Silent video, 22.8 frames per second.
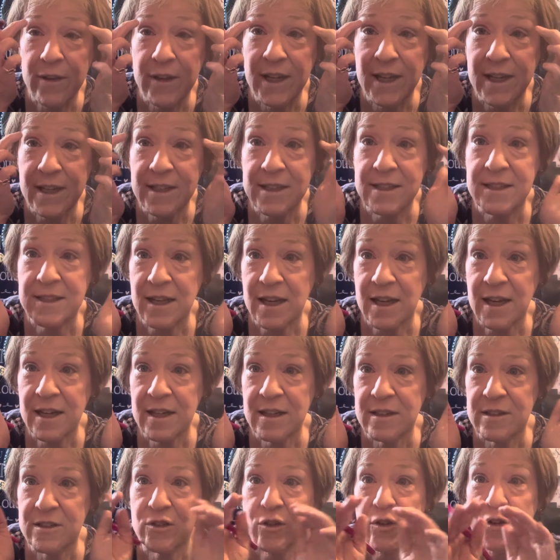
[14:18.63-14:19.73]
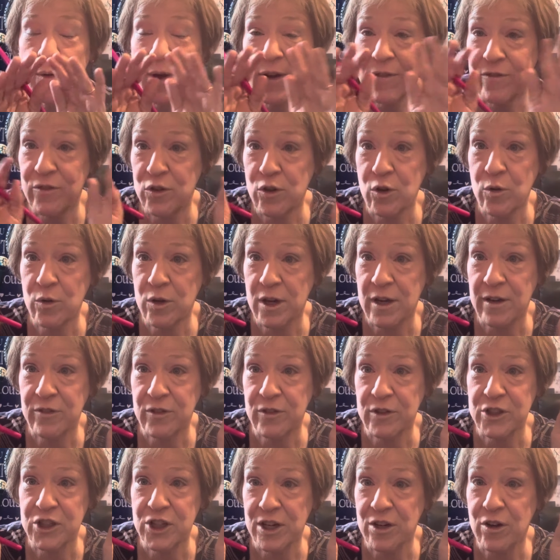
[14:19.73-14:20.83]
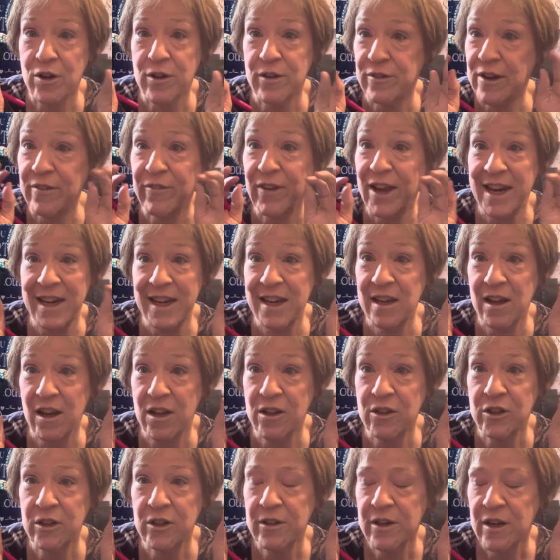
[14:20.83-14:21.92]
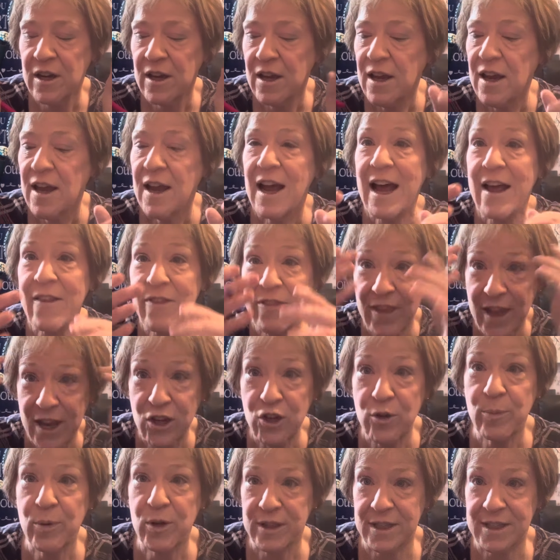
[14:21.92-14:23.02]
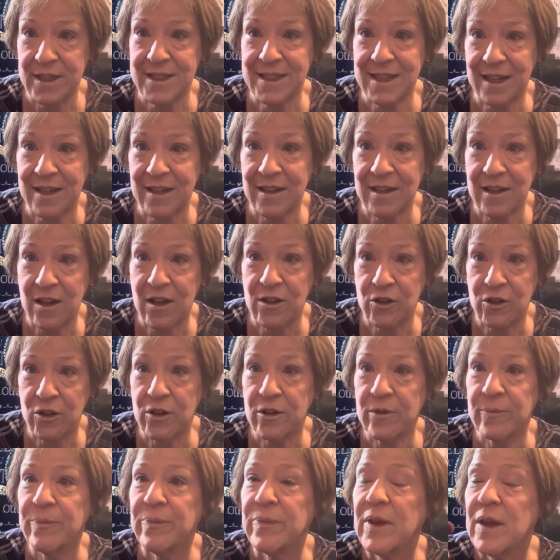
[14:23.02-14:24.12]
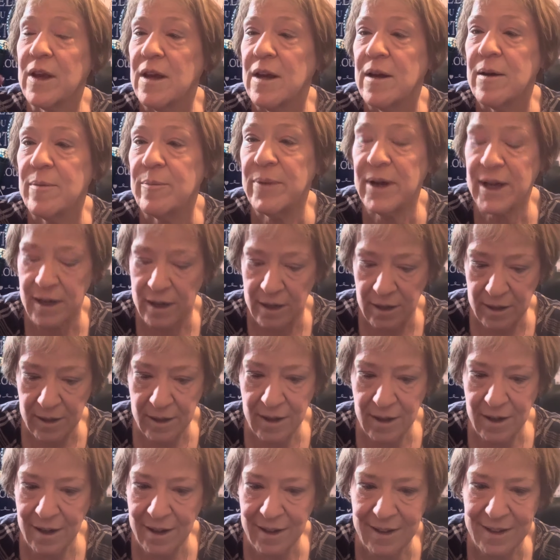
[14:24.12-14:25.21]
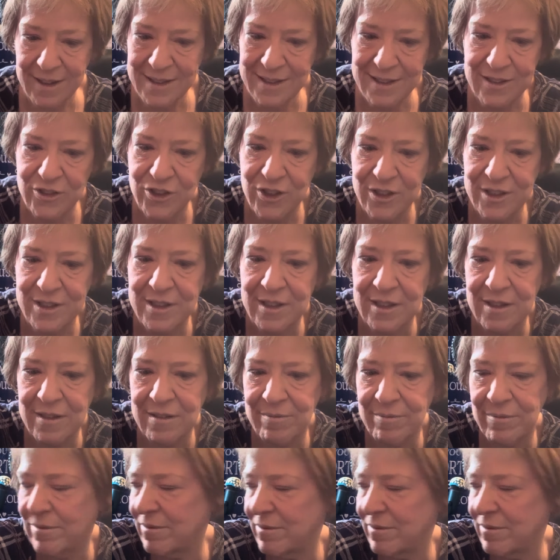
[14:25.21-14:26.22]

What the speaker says: the inside so you have no coverage at all of any color, and then you put the second color. But this is just a